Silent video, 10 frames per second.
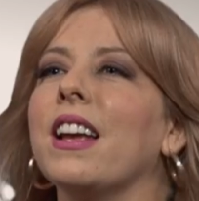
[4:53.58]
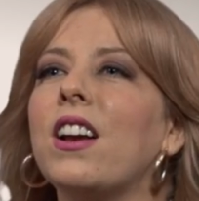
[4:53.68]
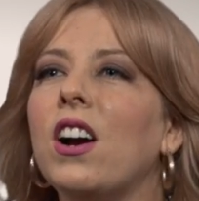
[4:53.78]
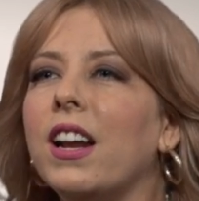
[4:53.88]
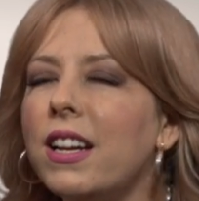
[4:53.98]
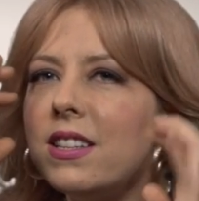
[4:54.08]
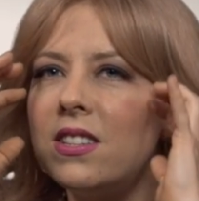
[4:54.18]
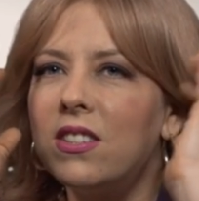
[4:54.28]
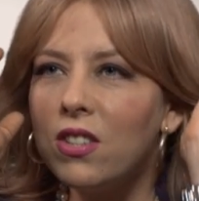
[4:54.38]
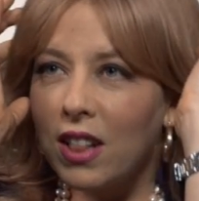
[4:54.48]
They cut it
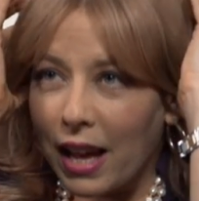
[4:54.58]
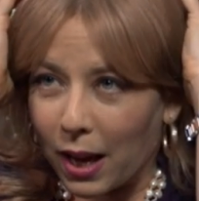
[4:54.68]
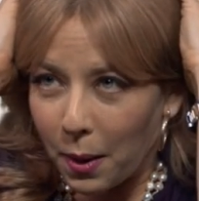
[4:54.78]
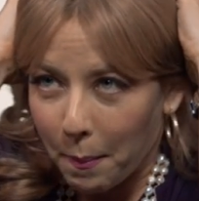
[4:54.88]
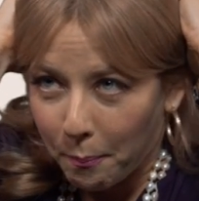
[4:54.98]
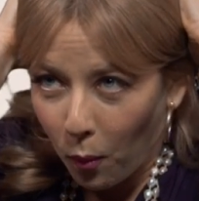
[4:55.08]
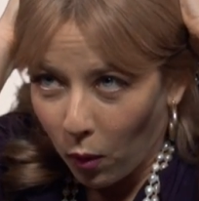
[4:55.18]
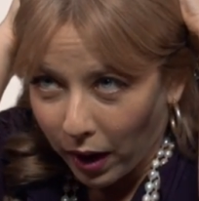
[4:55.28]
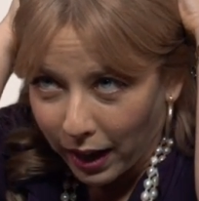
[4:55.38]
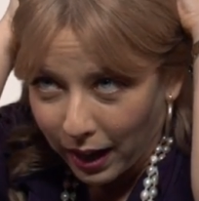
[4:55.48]
to like
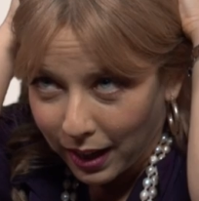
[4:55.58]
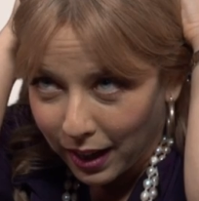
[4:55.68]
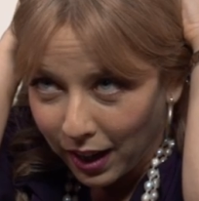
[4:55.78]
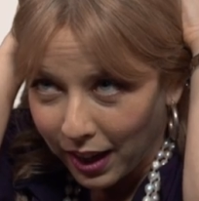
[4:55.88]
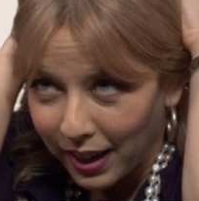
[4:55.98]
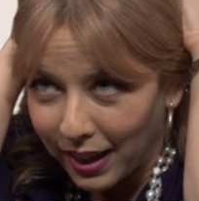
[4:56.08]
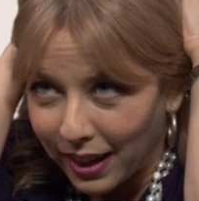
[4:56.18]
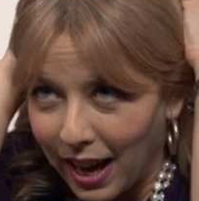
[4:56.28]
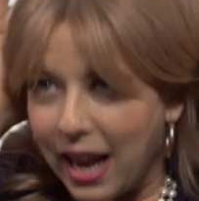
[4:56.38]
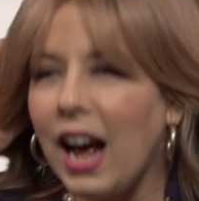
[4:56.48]
boy cut.
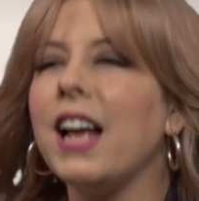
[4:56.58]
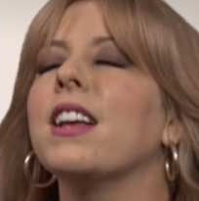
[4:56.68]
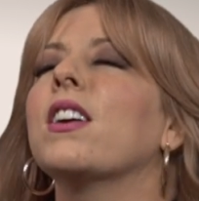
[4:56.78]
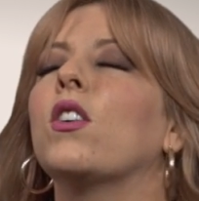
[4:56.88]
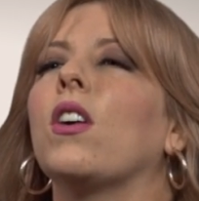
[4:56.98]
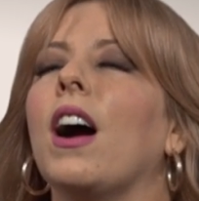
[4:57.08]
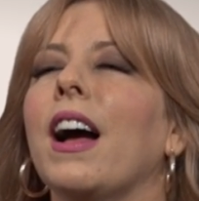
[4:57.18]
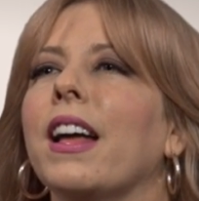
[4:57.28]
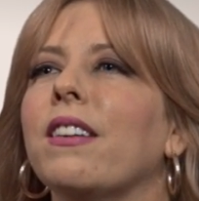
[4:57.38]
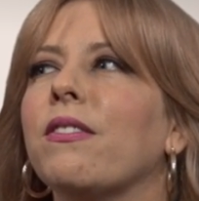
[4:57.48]
And I cried